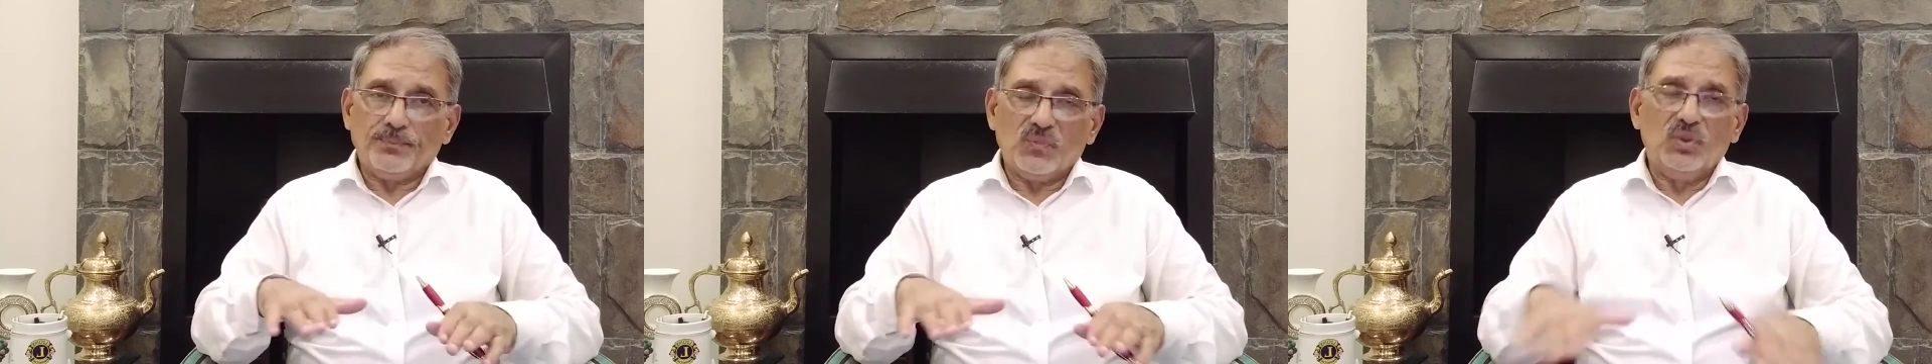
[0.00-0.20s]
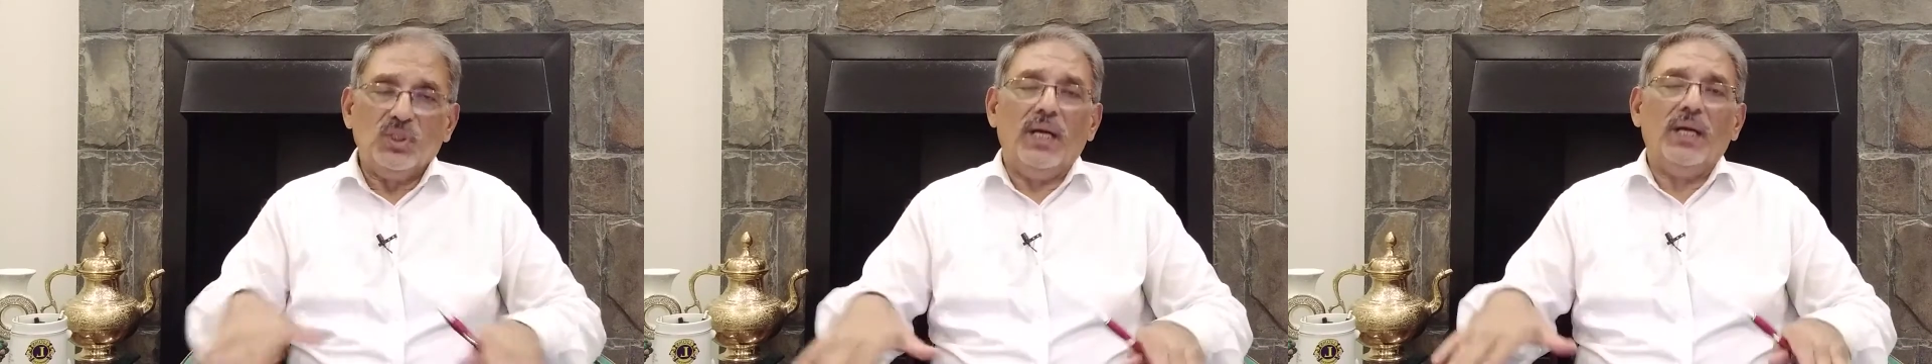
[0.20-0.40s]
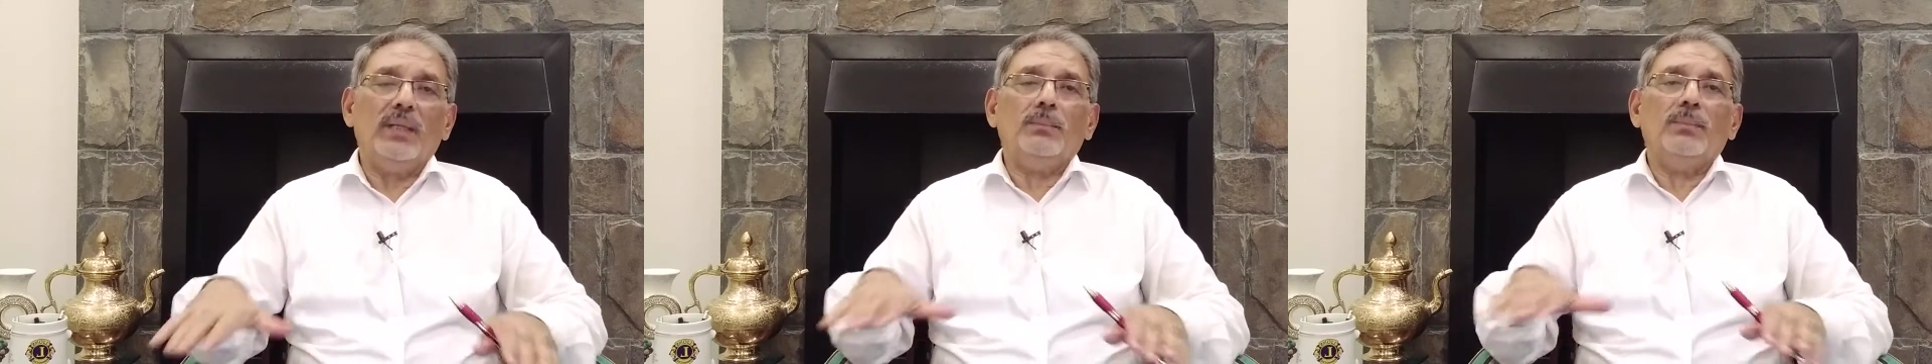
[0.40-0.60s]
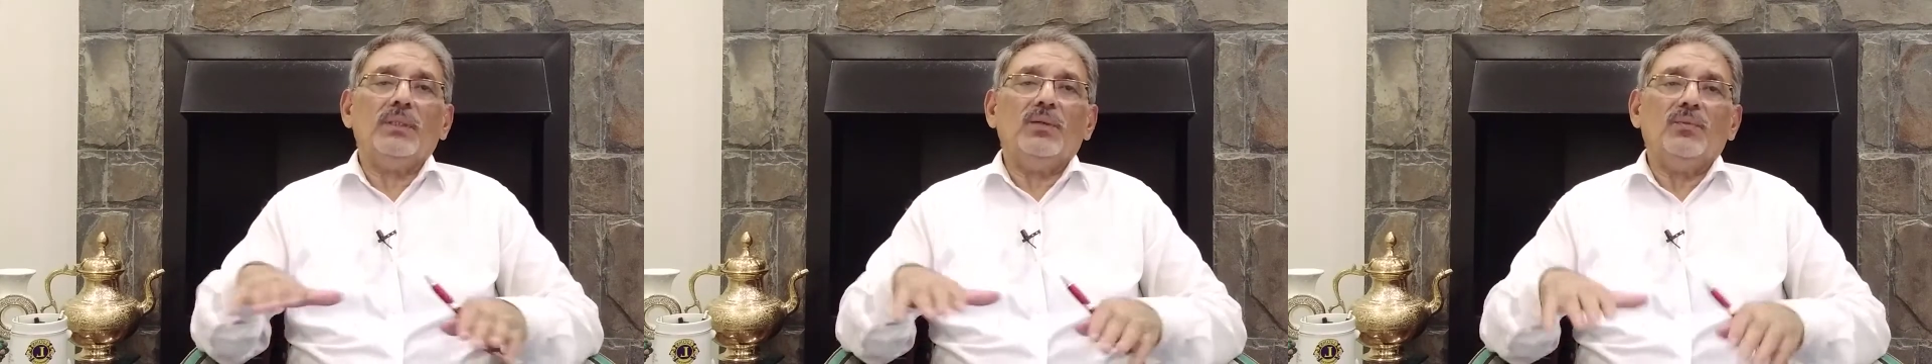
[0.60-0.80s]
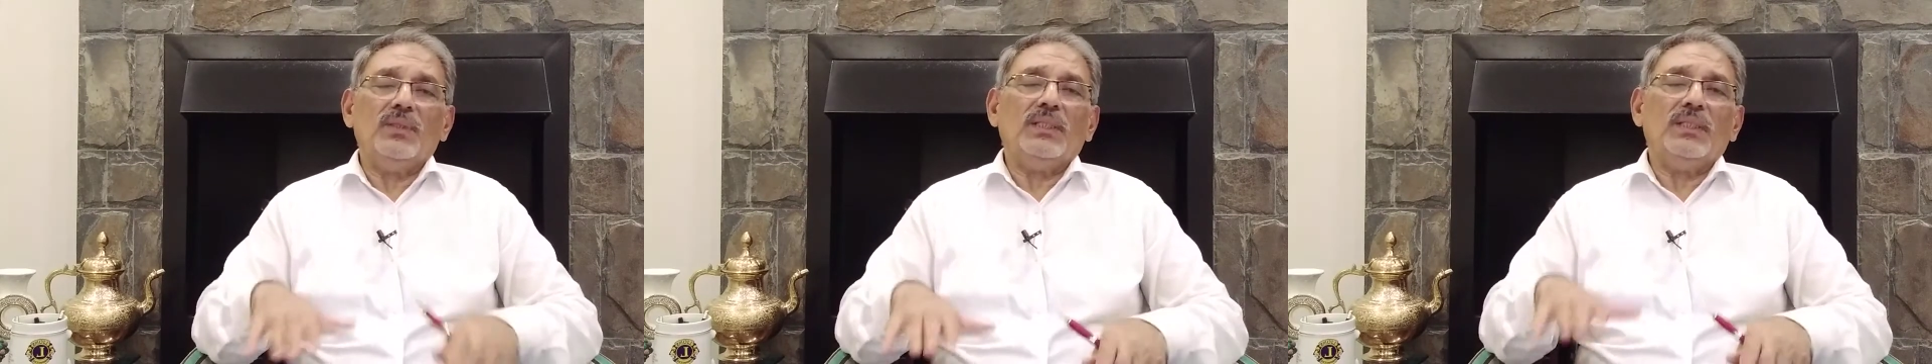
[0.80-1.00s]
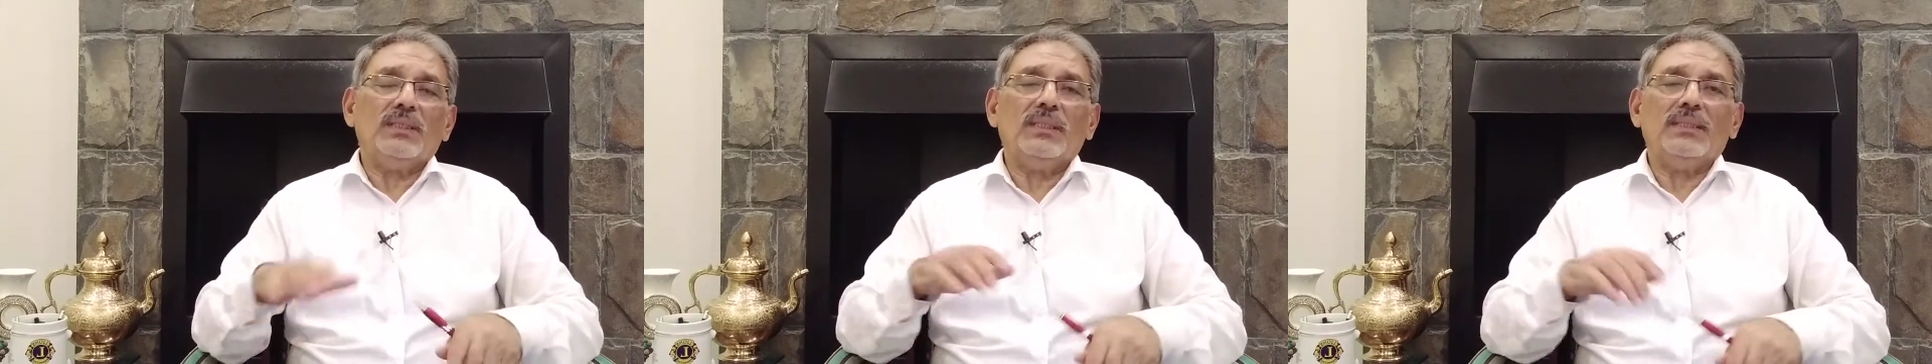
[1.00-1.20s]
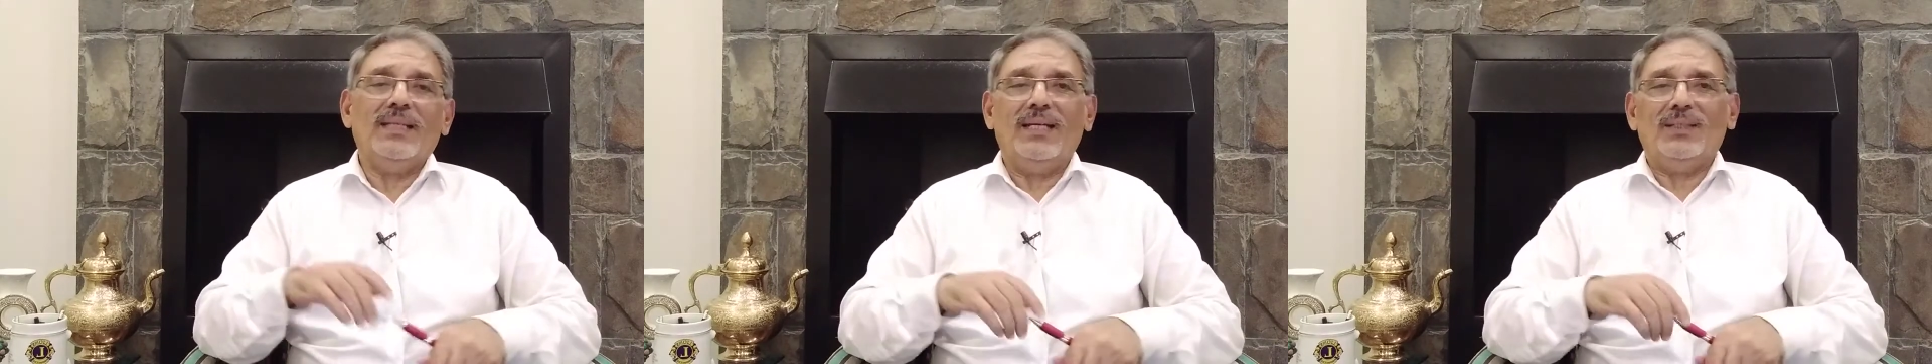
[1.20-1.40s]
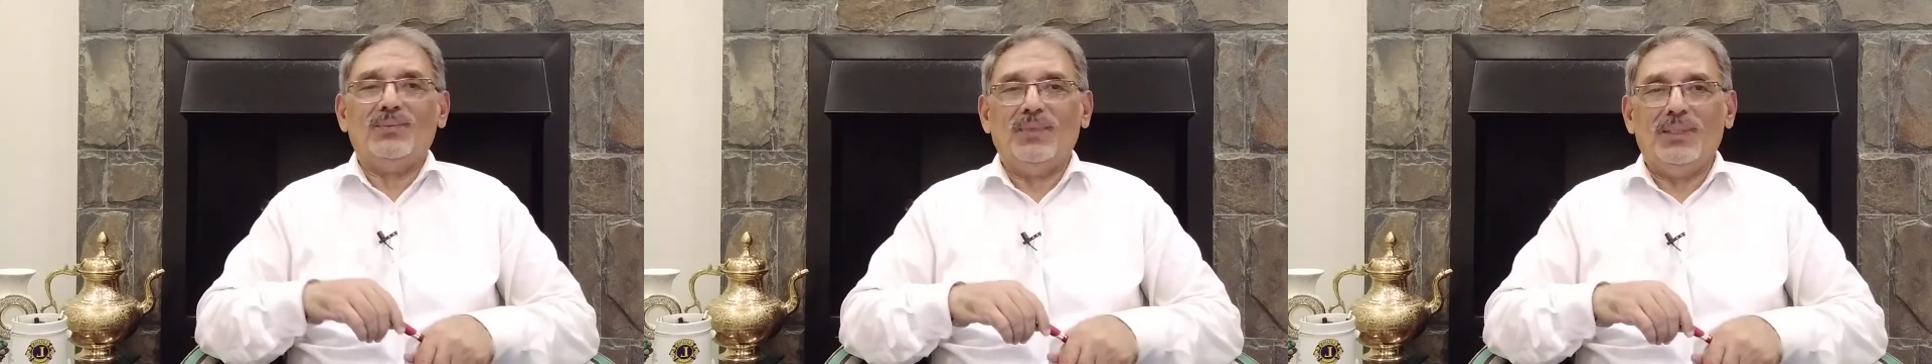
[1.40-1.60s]
signed by the witnesses
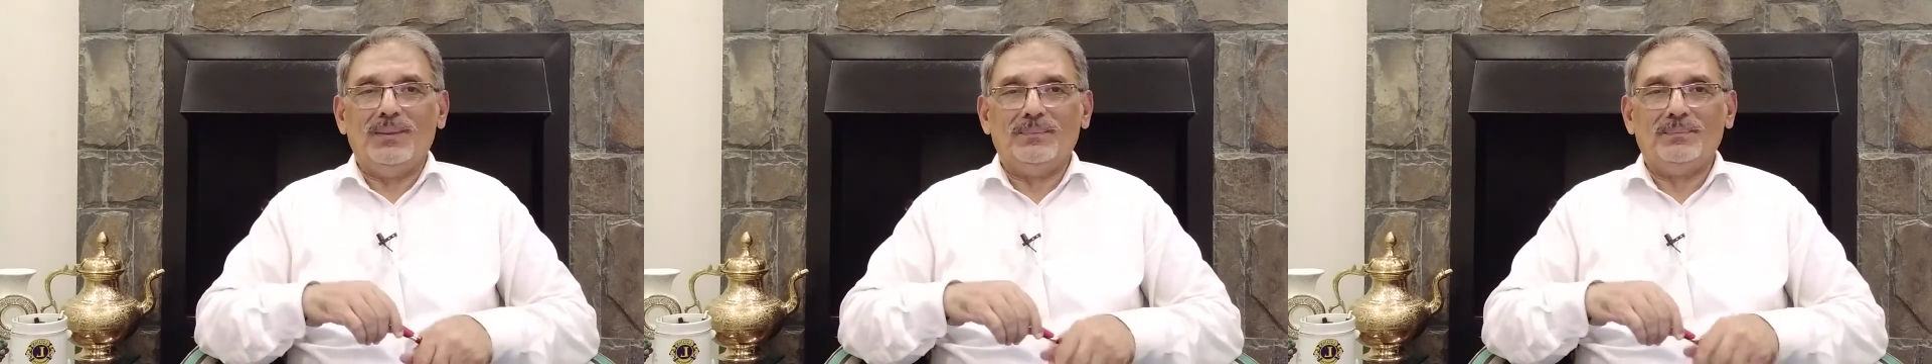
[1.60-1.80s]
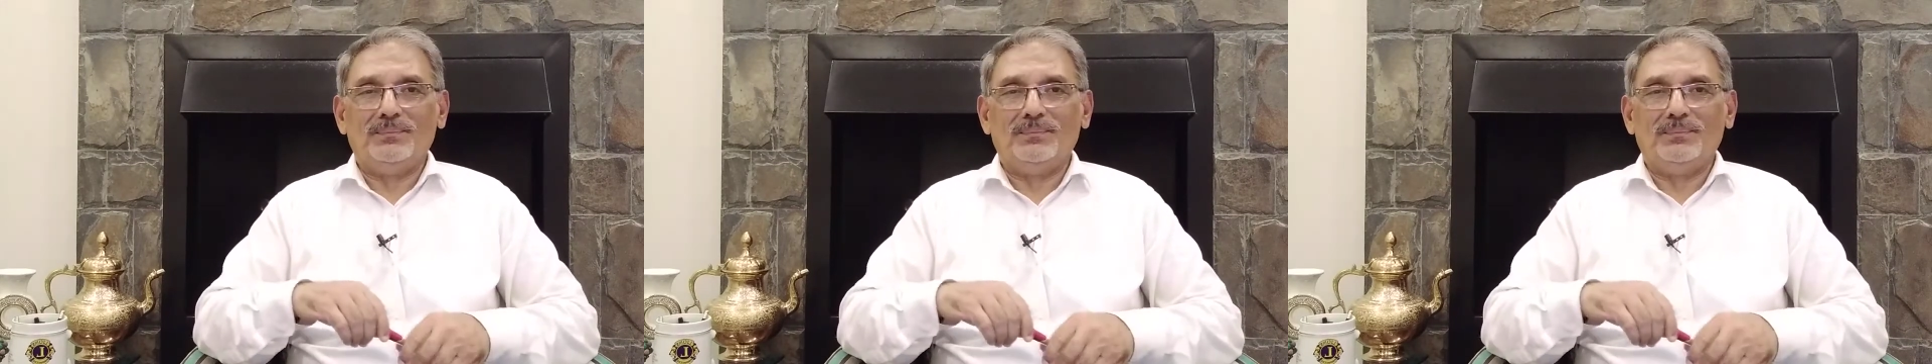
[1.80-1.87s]
as well.